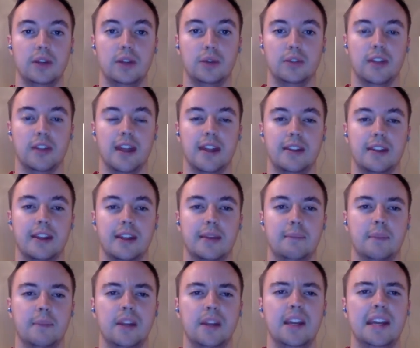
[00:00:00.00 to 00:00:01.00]
who's ahead of
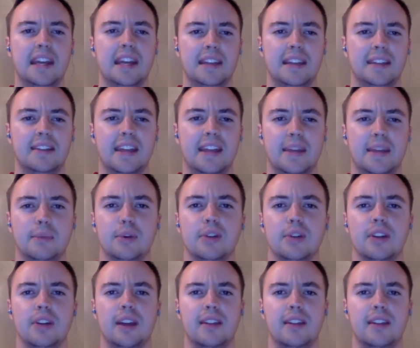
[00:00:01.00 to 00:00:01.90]
them in the table.